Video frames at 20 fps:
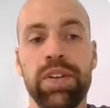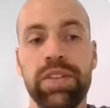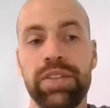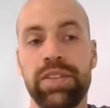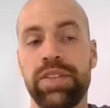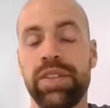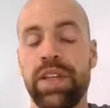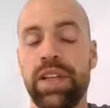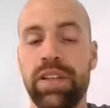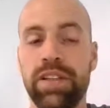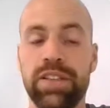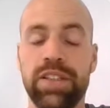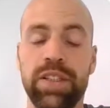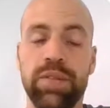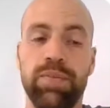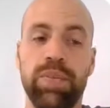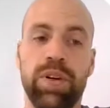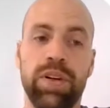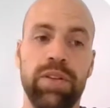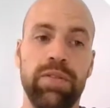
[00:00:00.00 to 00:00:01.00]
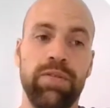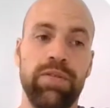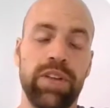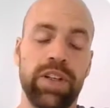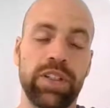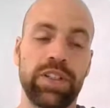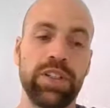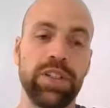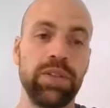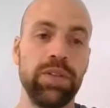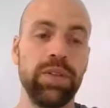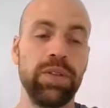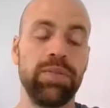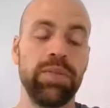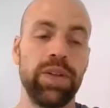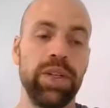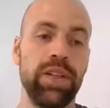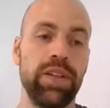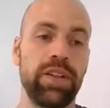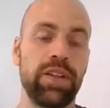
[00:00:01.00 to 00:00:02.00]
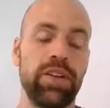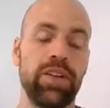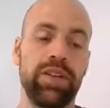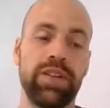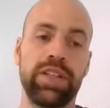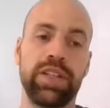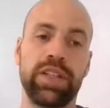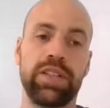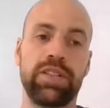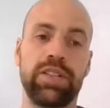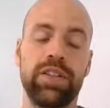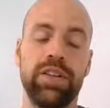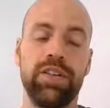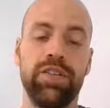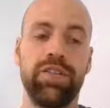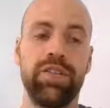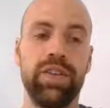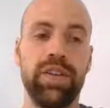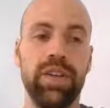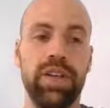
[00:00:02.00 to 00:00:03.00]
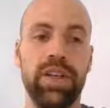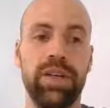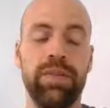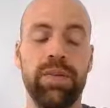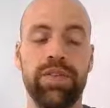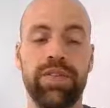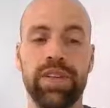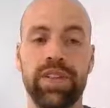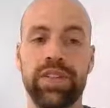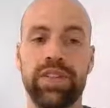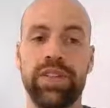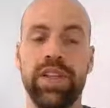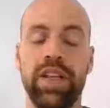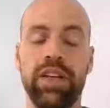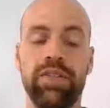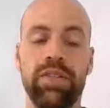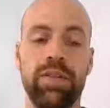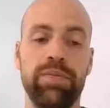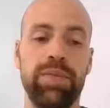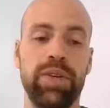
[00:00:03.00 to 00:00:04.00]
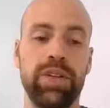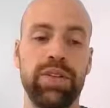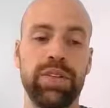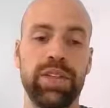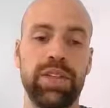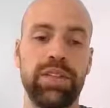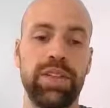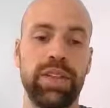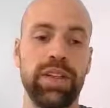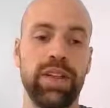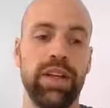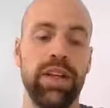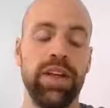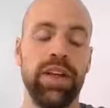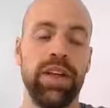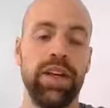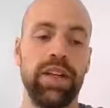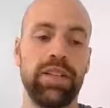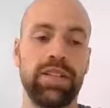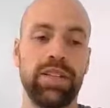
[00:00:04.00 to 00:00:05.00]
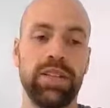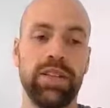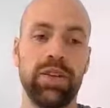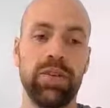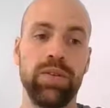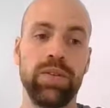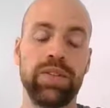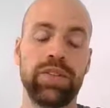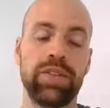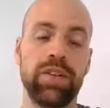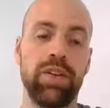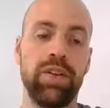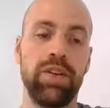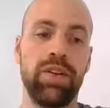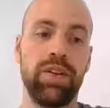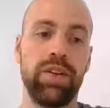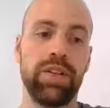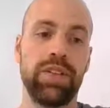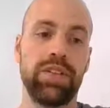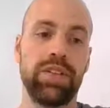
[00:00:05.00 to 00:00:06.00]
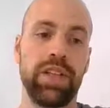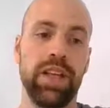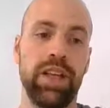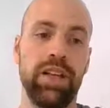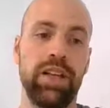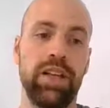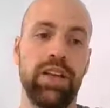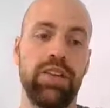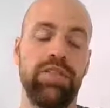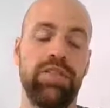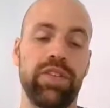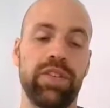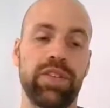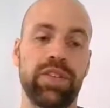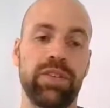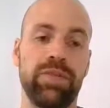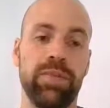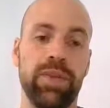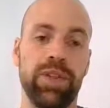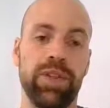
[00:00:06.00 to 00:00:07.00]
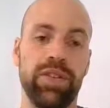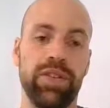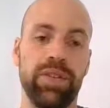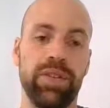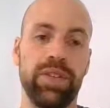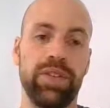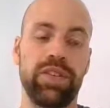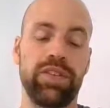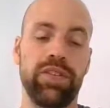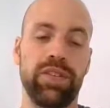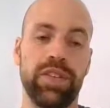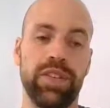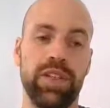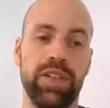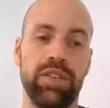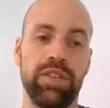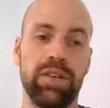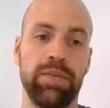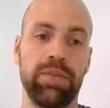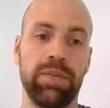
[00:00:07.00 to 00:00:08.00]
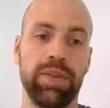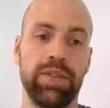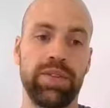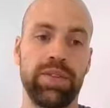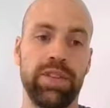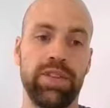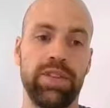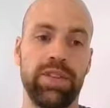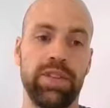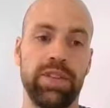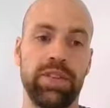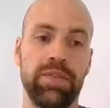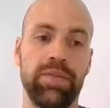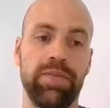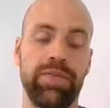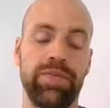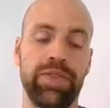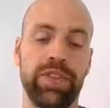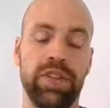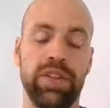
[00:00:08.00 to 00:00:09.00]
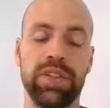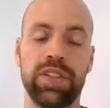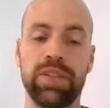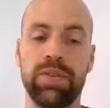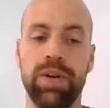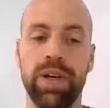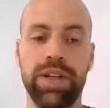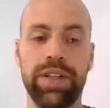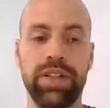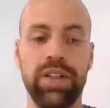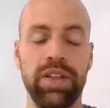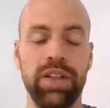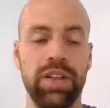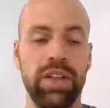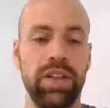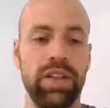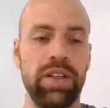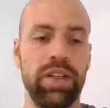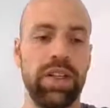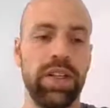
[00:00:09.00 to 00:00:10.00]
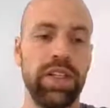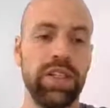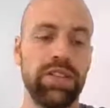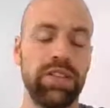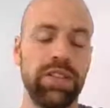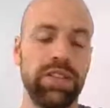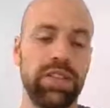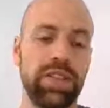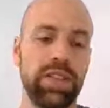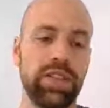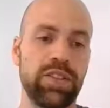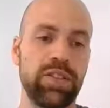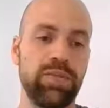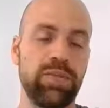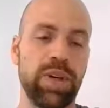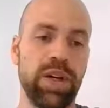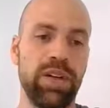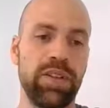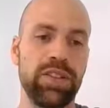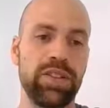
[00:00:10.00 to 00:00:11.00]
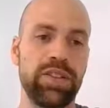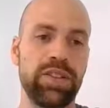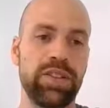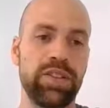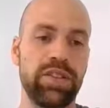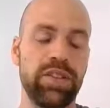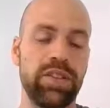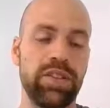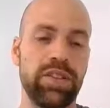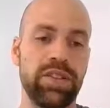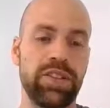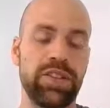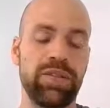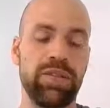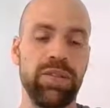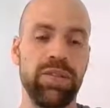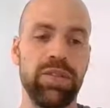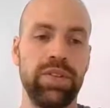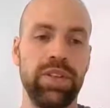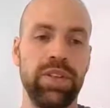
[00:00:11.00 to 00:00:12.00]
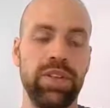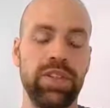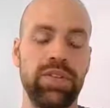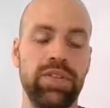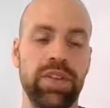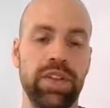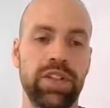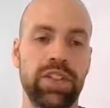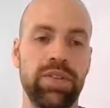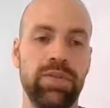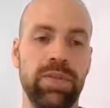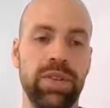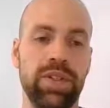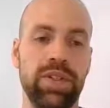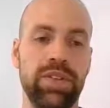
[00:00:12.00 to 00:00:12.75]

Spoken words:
because that is an important function group in the context of MFS Telegram processing, as it holds all standard function modules for Telegram processing. So it's quite interesting to browse through these function